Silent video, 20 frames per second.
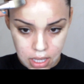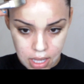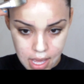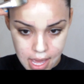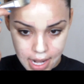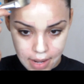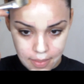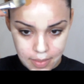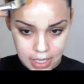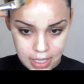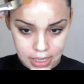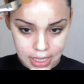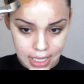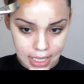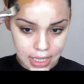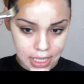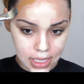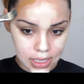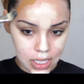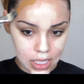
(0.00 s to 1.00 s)
And I'm going to
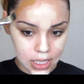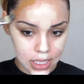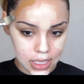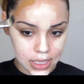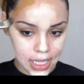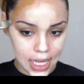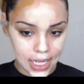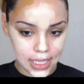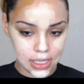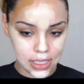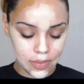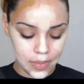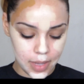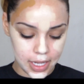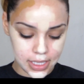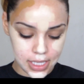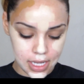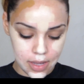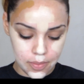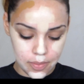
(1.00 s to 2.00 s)
take this on the sides of my
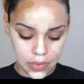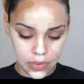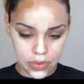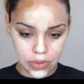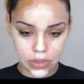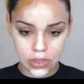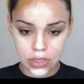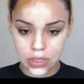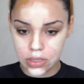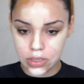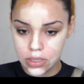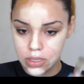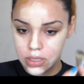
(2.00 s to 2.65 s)
temples,